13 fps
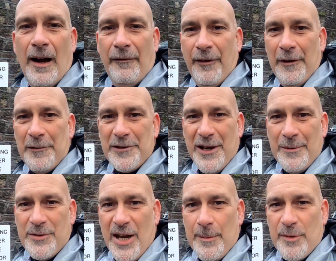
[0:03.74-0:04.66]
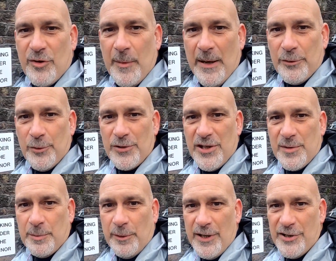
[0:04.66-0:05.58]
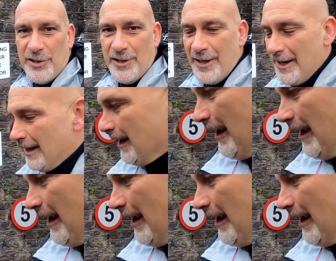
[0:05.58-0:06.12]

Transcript: Hi folks, I'm Shamus from Outdoors Inspiration.